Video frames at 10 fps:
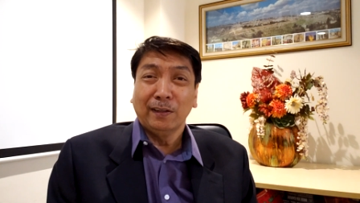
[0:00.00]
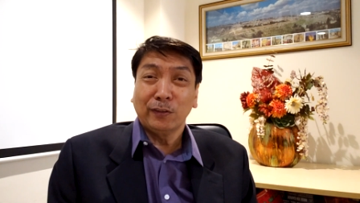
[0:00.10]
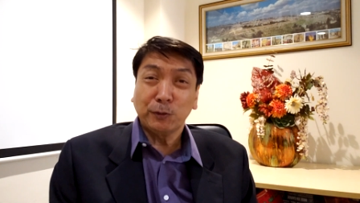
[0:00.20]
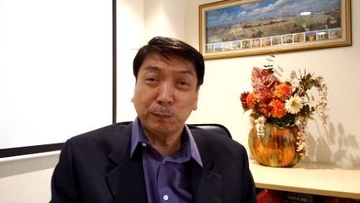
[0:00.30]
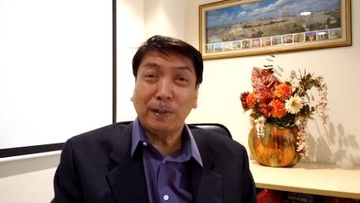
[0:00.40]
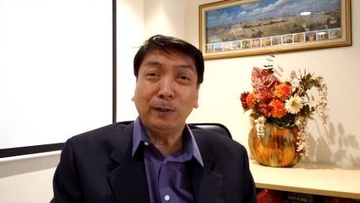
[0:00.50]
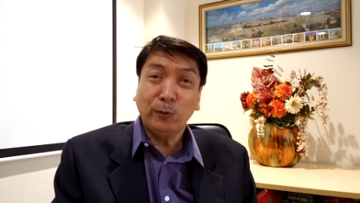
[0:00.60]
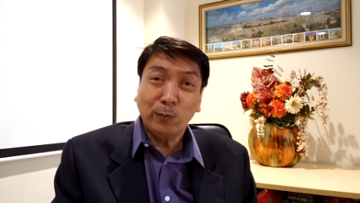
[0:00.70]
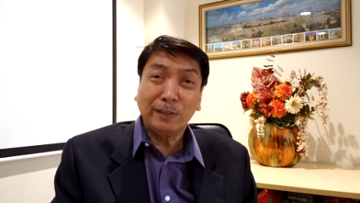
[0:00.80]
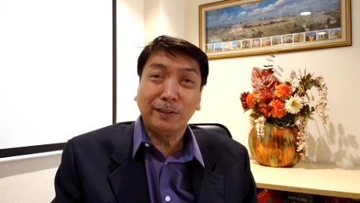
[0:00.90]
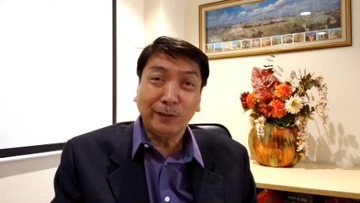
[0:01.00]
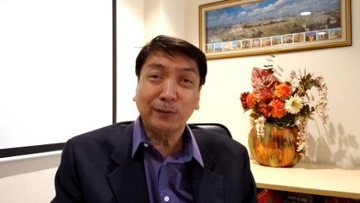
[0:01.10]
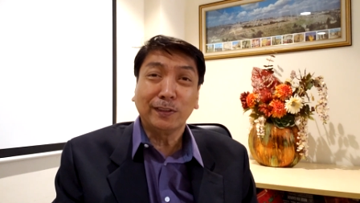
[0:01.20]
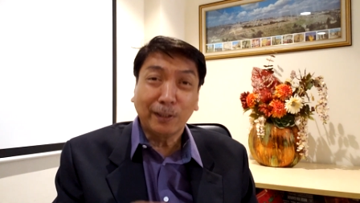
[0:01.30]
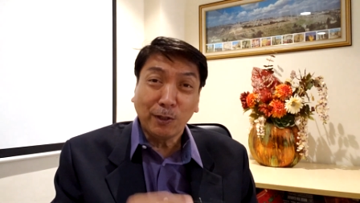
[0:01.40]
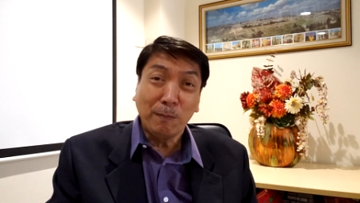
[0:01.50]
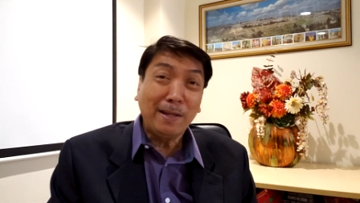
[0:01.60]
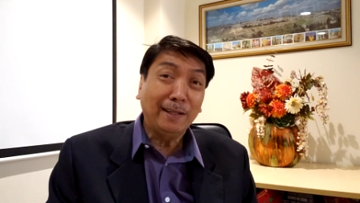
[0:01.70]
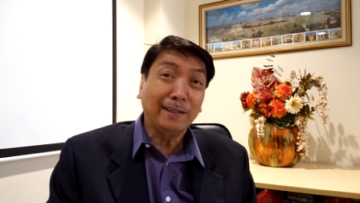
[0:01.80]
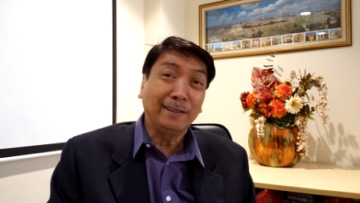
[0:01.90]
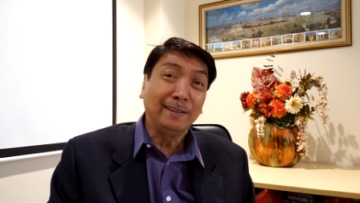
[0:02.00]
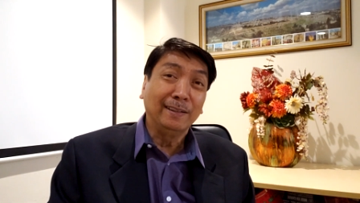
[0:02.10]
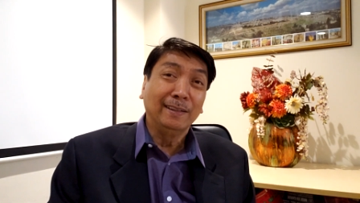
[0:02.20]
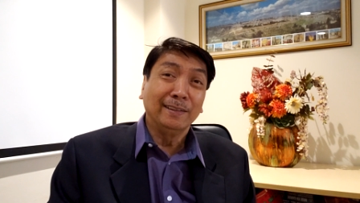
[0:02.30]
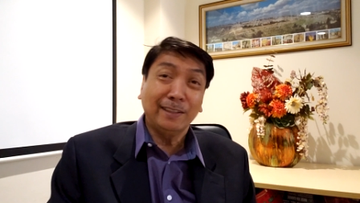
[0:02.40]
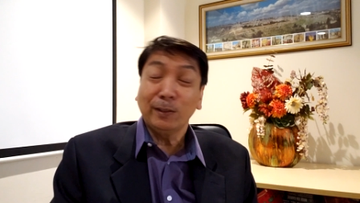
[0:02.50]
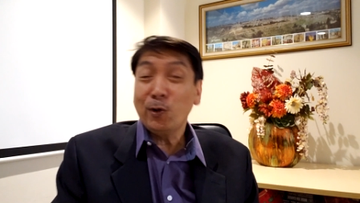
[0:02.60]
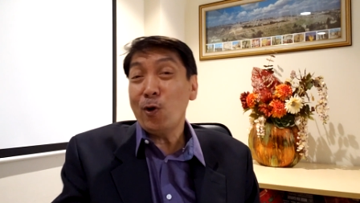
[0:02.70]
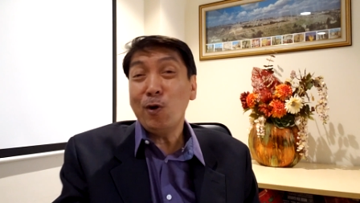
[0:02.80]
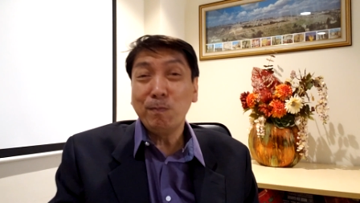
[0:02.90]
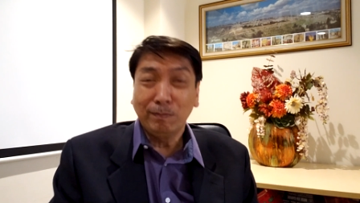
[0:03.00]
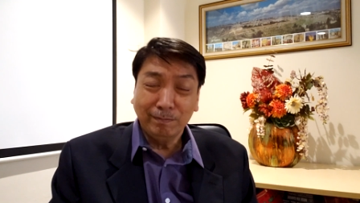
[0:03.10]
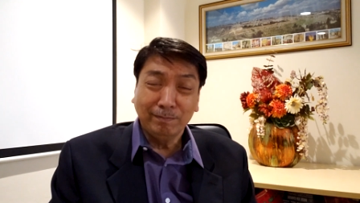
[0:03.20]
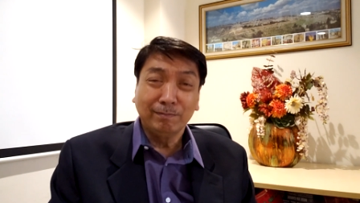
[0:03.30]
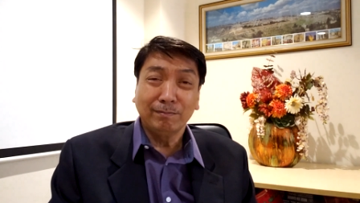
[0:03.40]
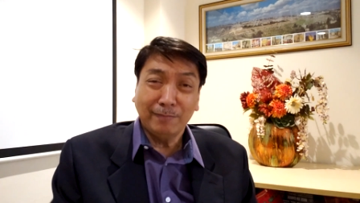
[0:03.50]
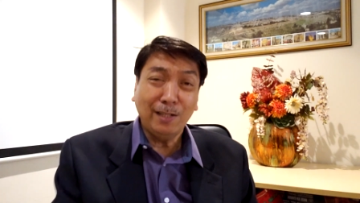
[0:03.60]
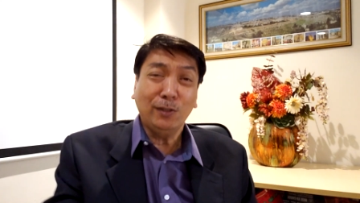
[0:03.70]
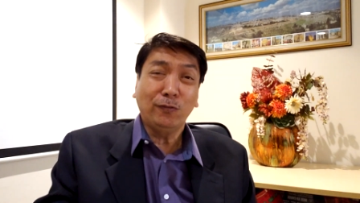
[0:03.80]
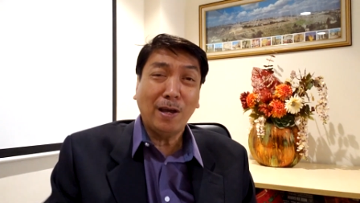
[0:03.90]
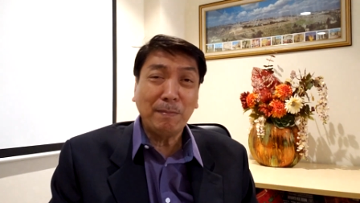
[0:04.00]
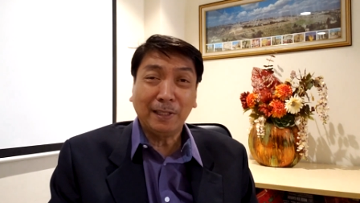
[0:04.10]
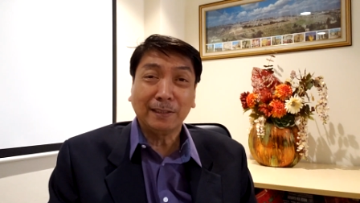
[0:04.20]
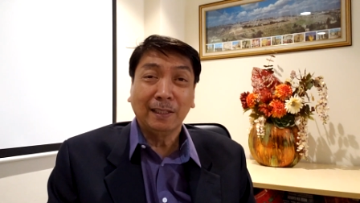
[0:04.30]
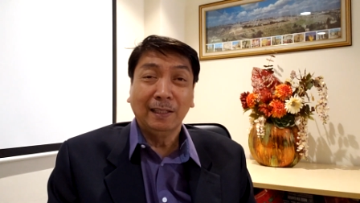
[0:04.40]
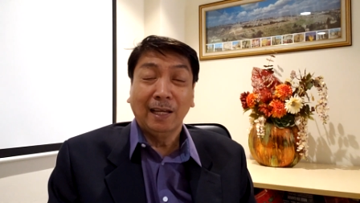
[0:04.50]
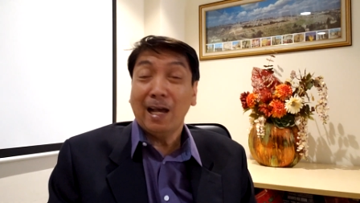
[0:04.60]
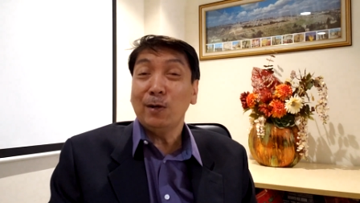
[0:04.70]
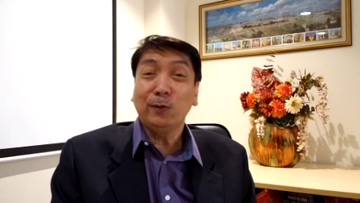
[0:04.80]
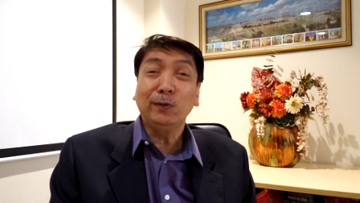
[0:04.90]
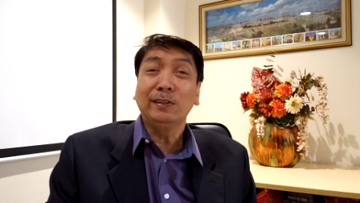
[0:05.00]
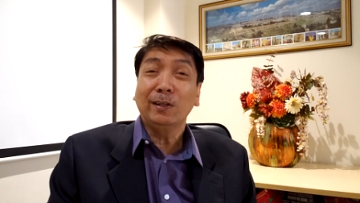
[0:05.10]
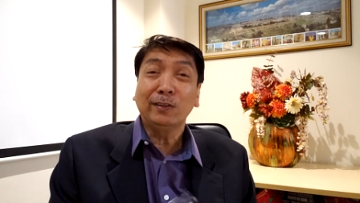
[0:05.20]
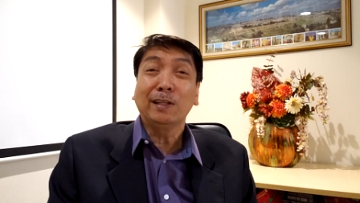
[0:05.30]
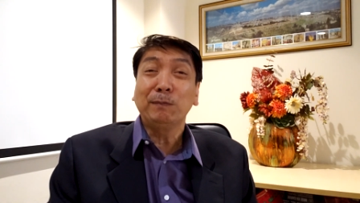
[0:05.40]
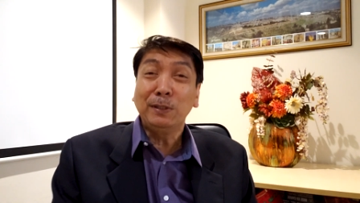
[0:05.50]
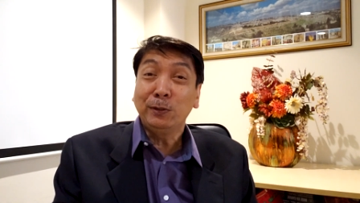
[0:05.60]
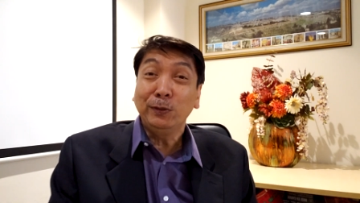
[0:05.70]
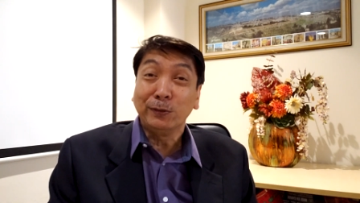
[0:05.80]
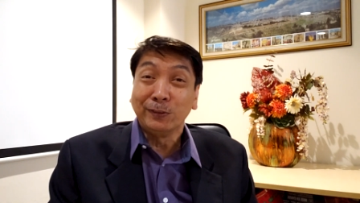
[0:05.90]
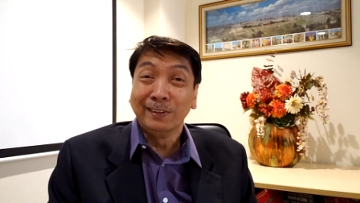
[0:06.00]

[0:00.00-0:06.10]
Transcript: respond to what jesus had commanded said go home tell your families how good the lord has been to you